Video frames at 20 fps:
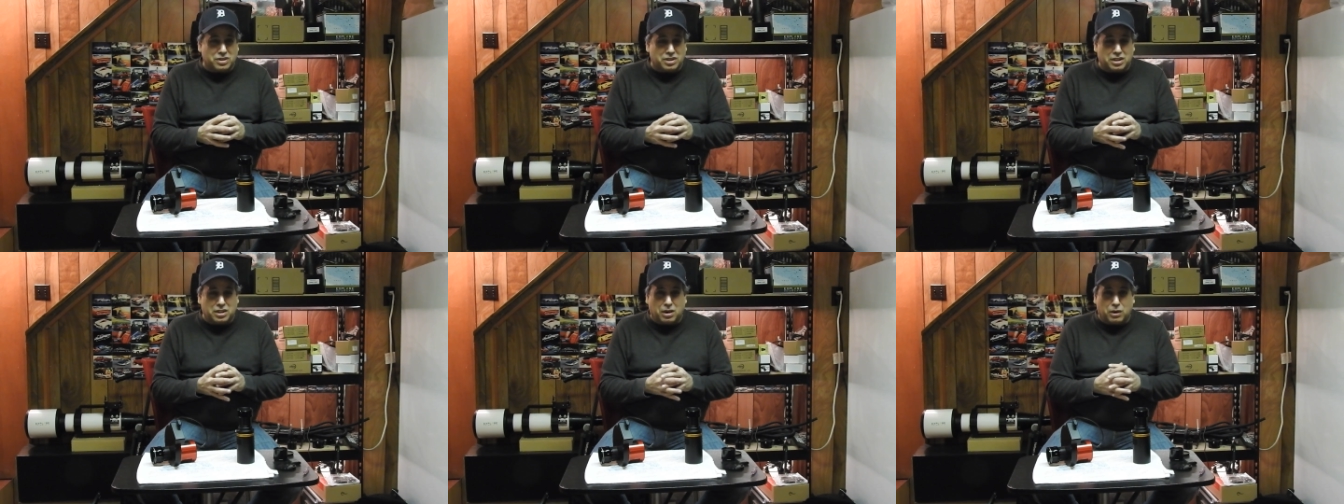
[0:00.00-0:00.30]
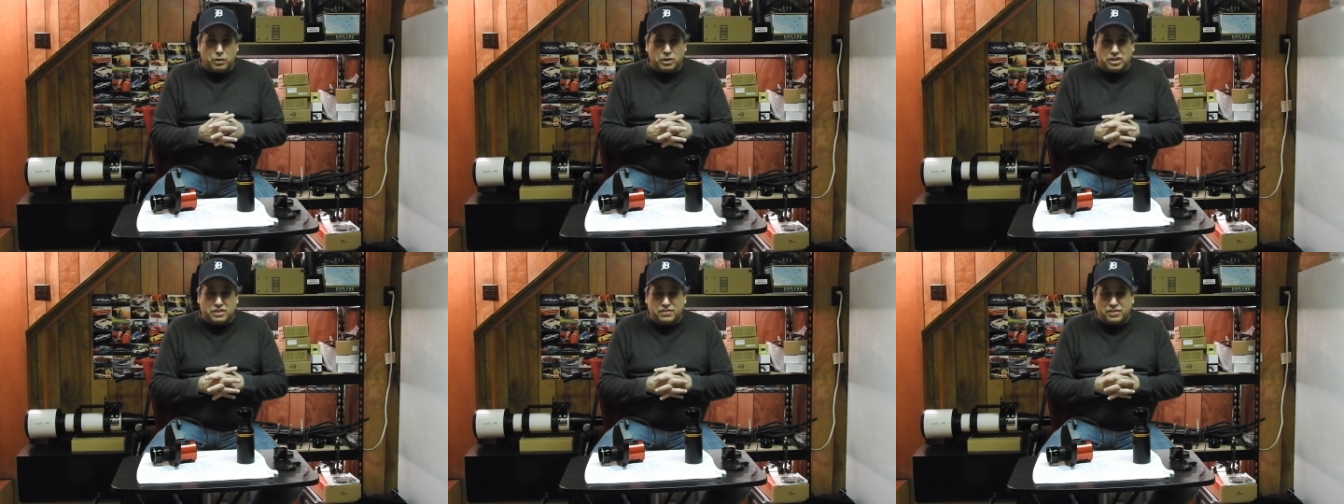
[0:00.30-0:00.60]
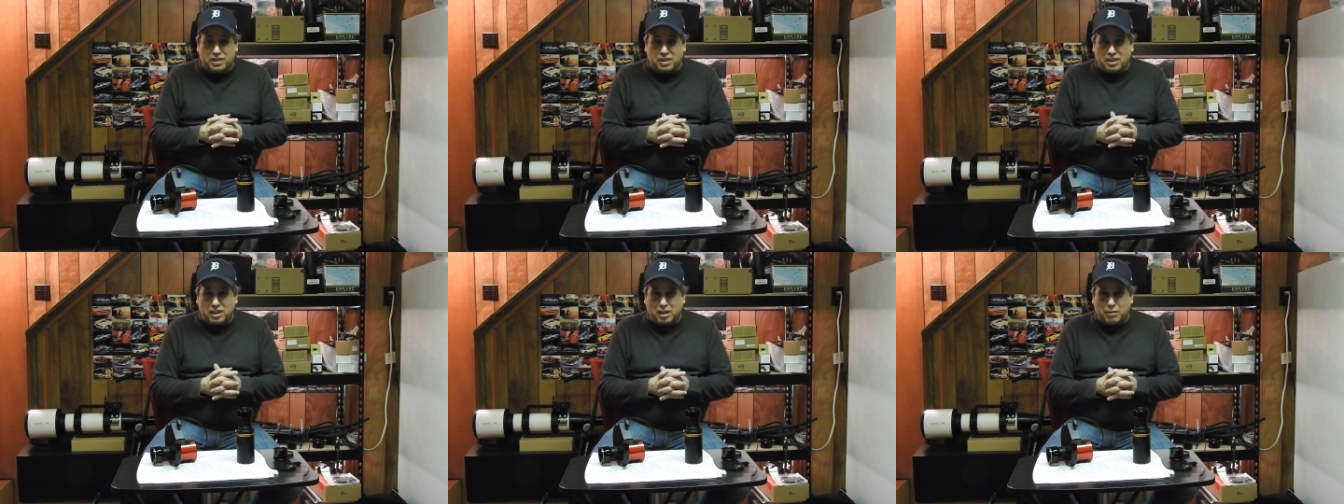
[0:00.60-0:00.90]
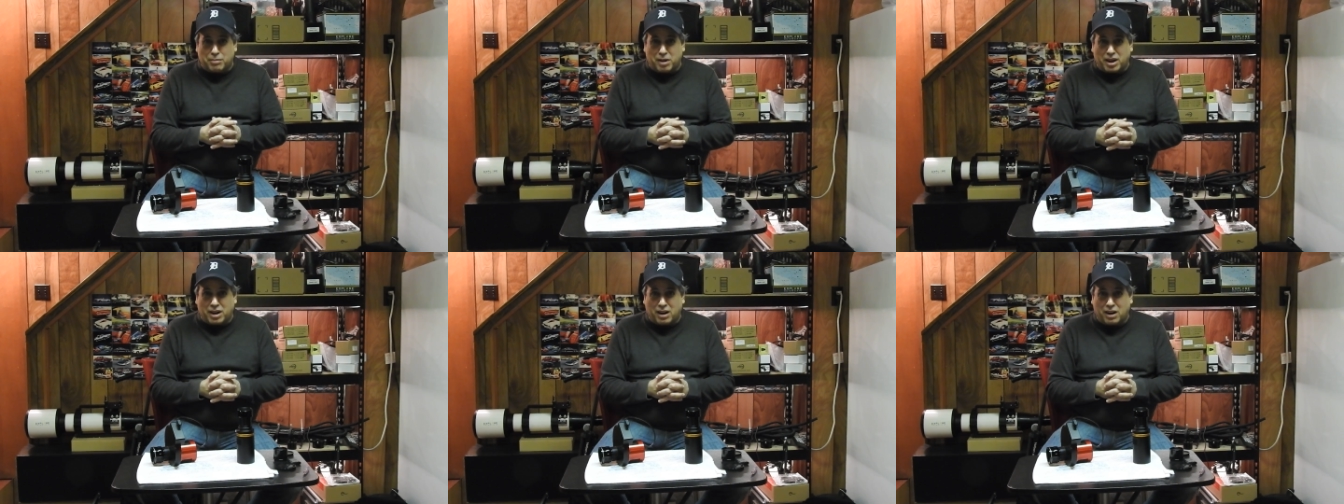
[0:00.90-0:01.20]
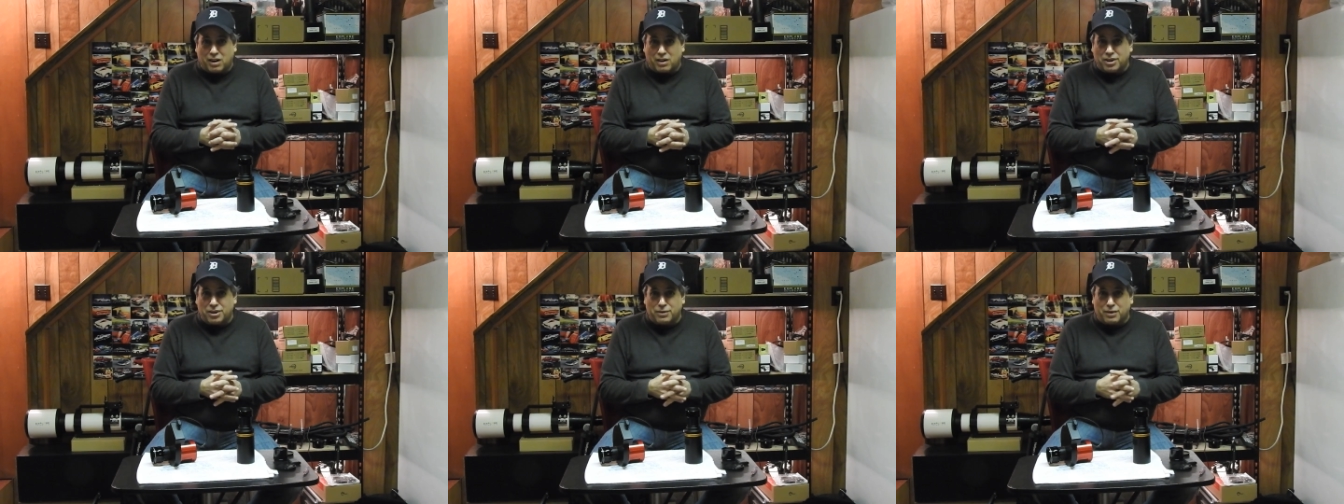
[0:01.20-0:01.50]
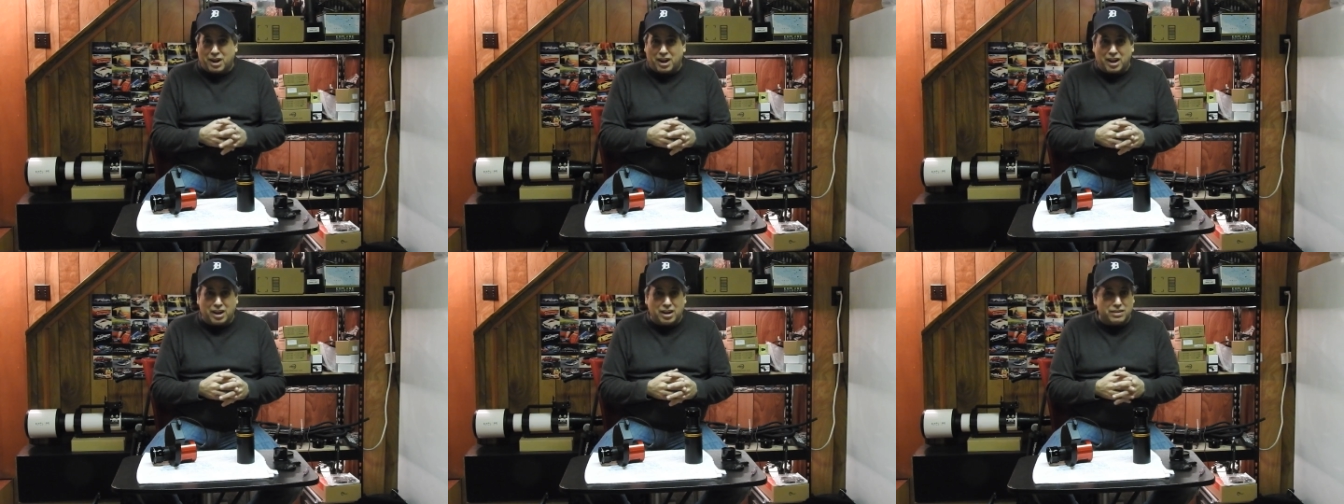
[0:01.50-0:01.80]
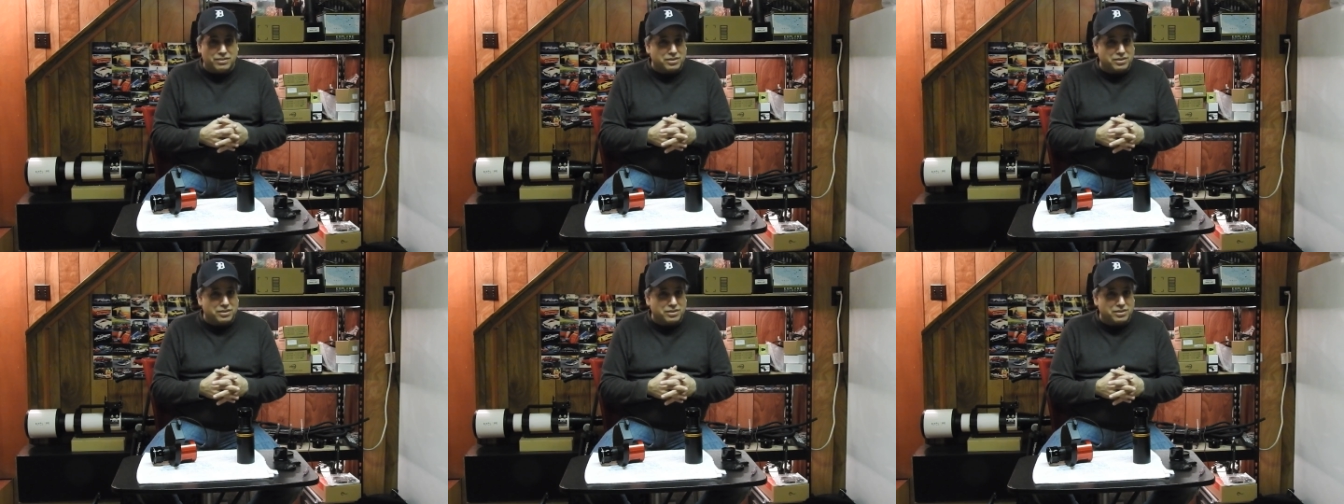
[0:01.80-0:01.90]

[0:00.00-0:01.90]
You know, it's filling up my hard drive.